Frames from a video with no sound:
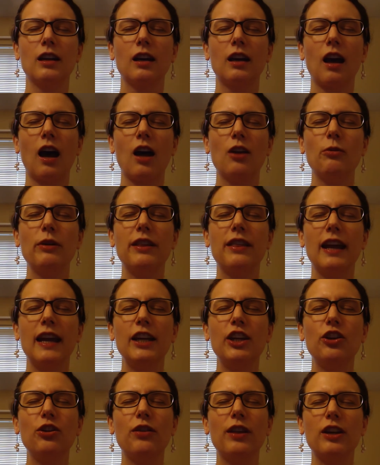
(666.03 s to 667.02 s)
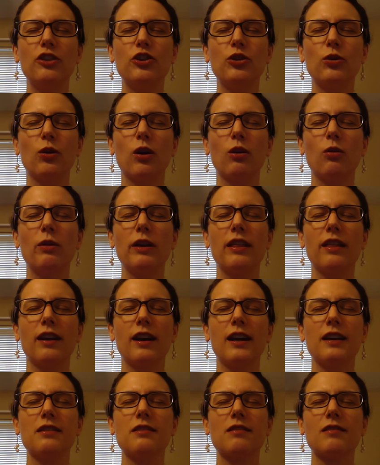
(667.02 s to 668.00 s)
God, we thank you that you are with
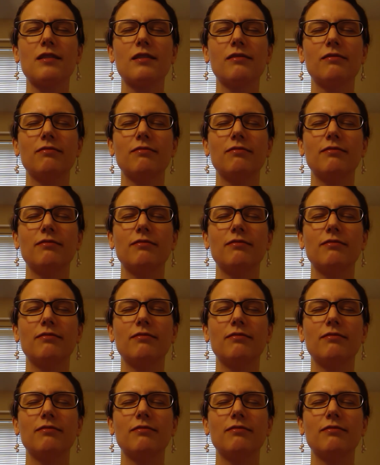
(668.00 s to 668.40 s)
us.